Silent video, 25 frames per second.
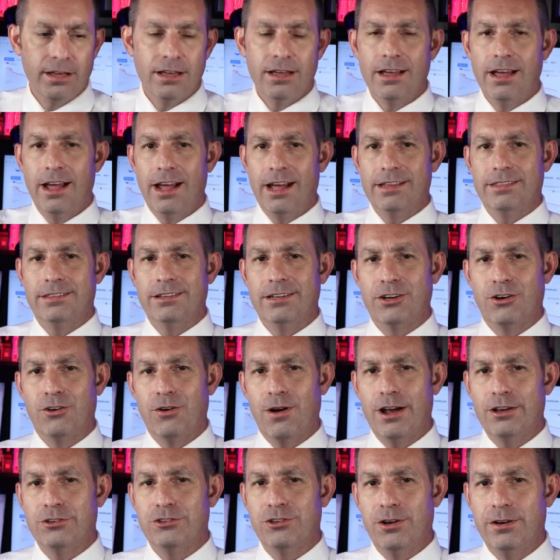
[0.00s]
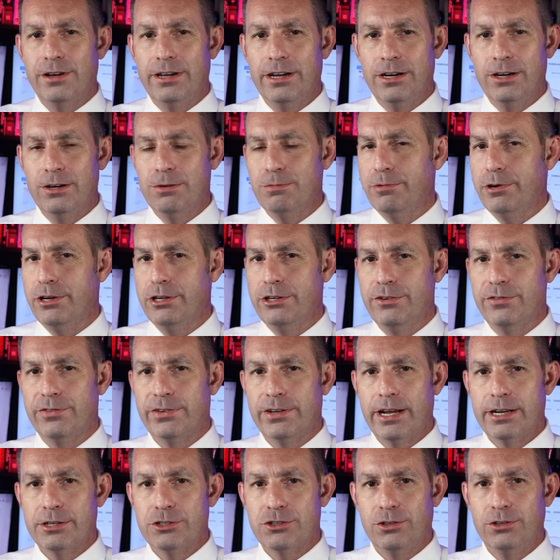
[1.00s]
Anthony Grasso here, bringing you
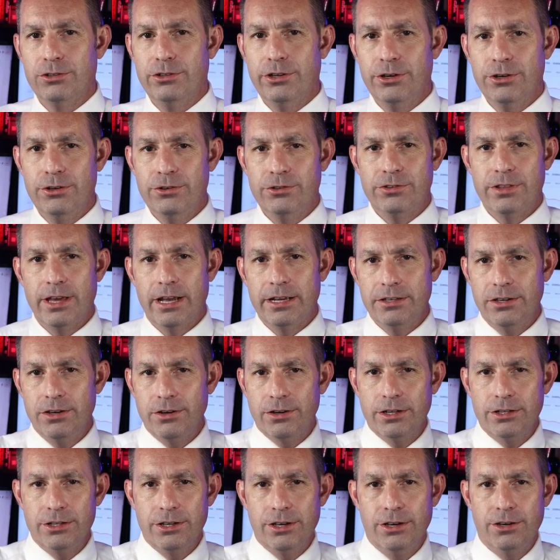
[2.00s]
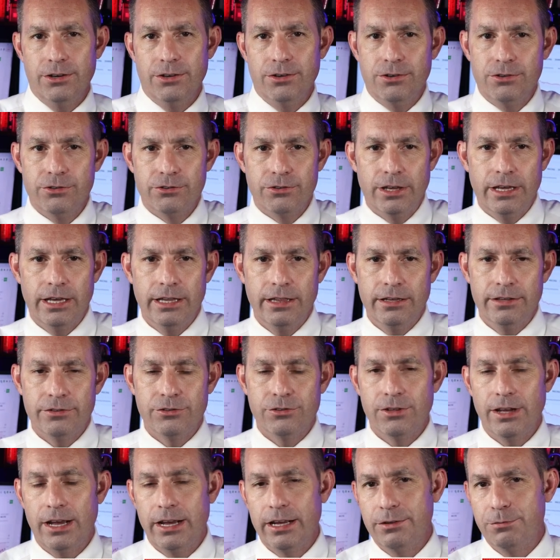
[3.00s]
financial news that you could use. In this
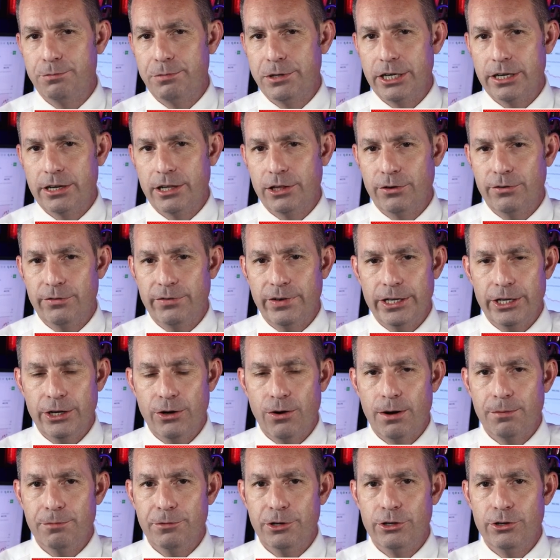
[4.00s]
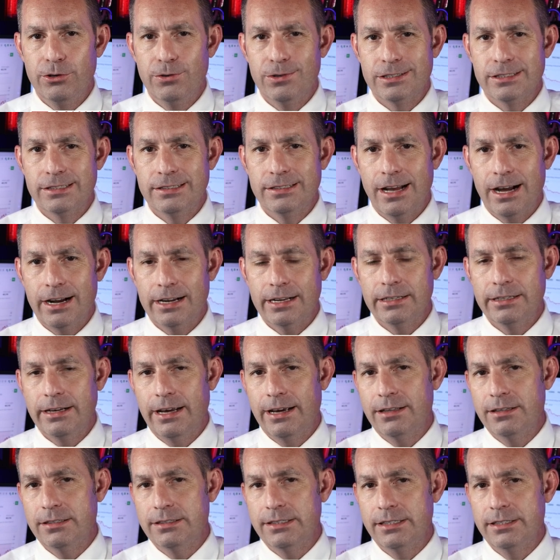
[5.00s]
particular video, I'm going to do a stock
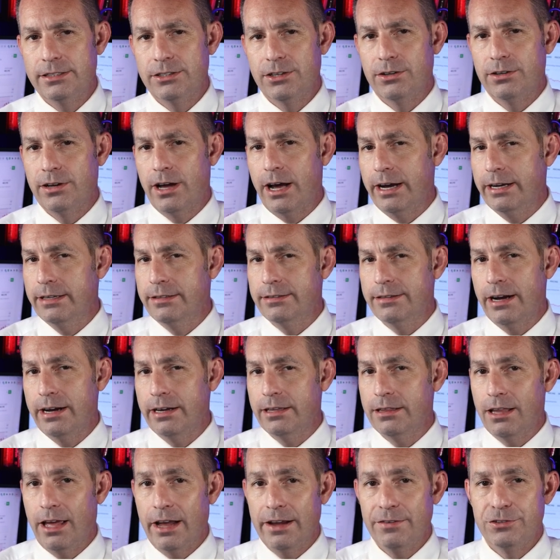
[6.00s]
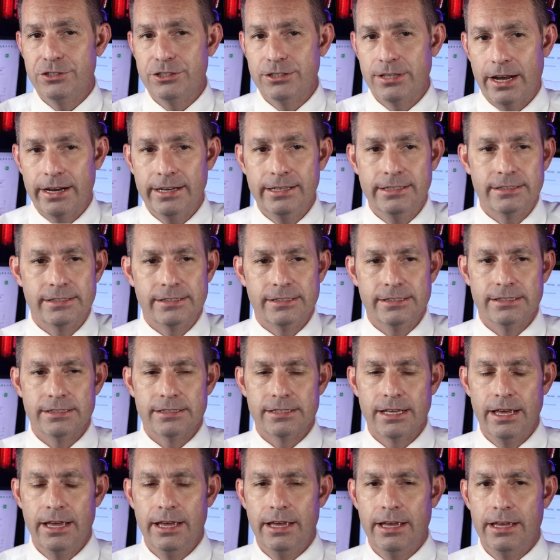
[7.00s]
analysis on Atai Life Sciences.
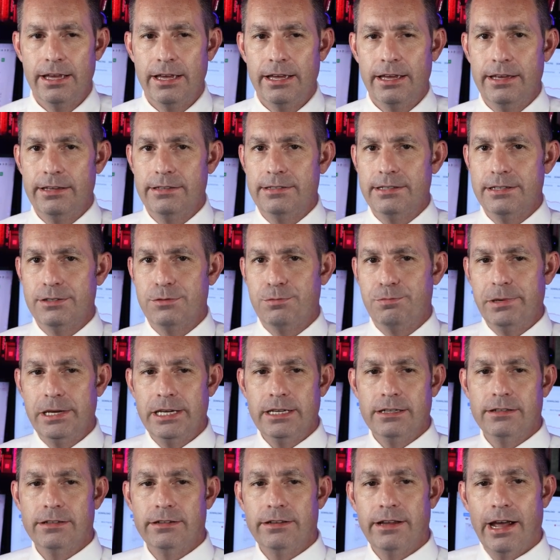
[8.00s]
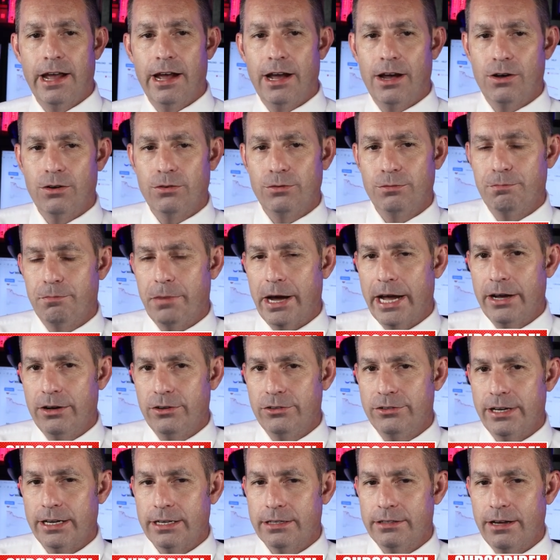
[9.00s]
Is this beaten down
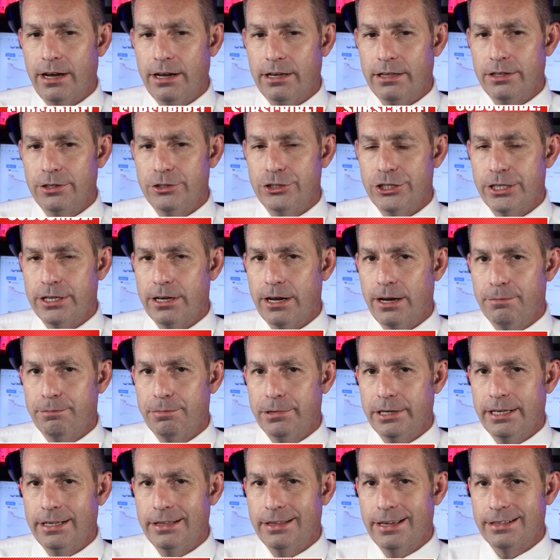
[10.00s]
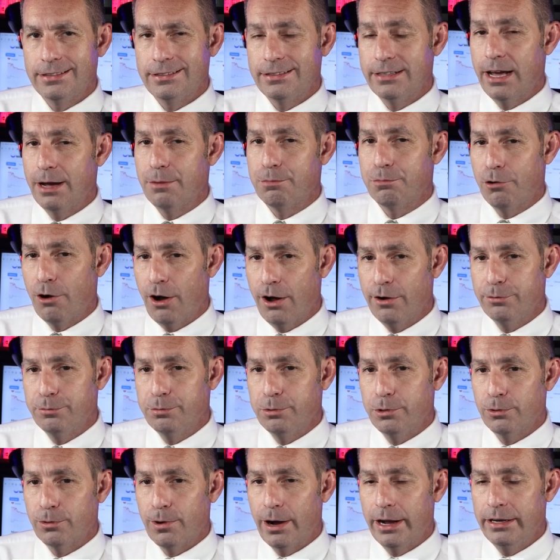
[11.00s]
biotechnology company that's not
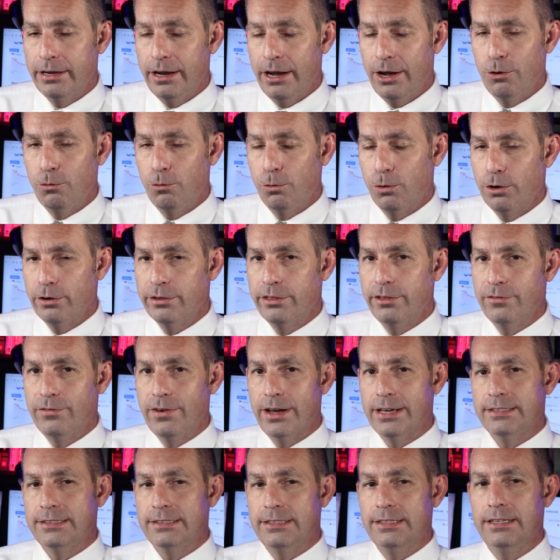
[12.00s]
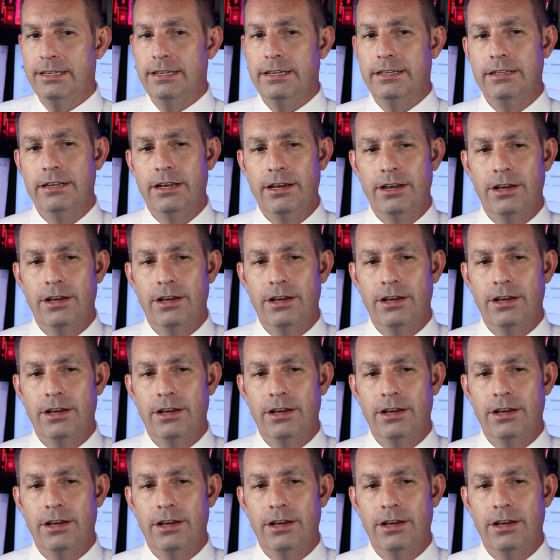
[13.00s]
profitable right now worth investing in?